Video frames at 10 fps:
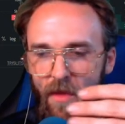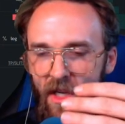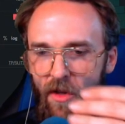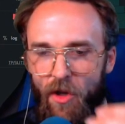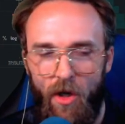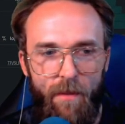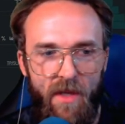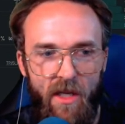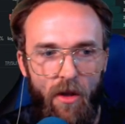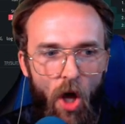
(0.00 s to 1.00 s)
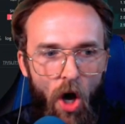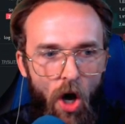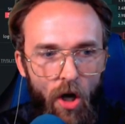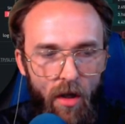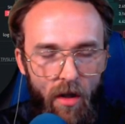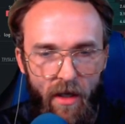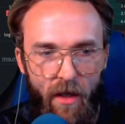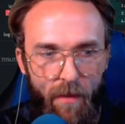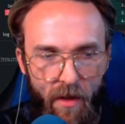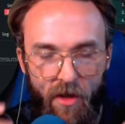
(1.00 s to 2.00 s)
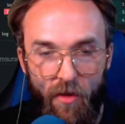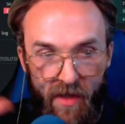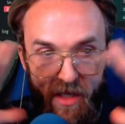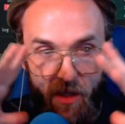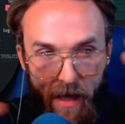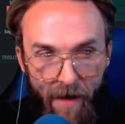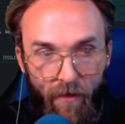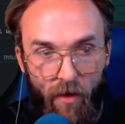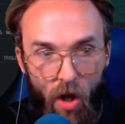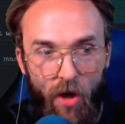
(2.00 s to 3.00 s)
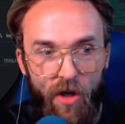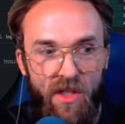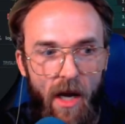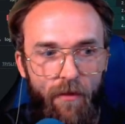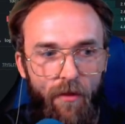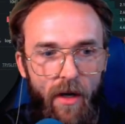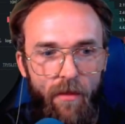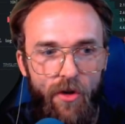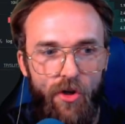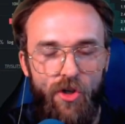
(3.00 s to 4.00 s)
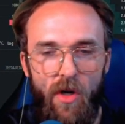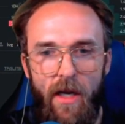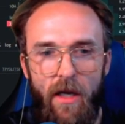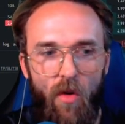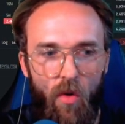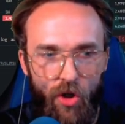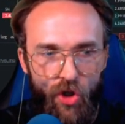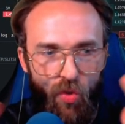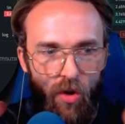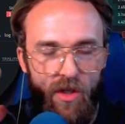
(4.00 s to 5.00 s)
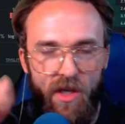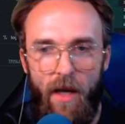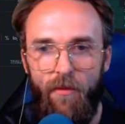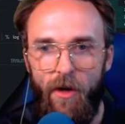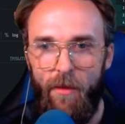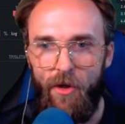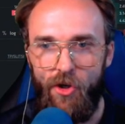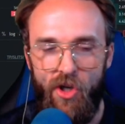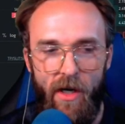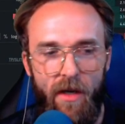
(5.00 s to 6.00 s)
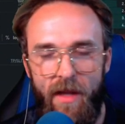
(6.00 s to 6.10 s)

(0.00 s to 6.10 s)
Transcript: either be long, it be either be have a longer time frame in your trade or a shorter time frame in your trade.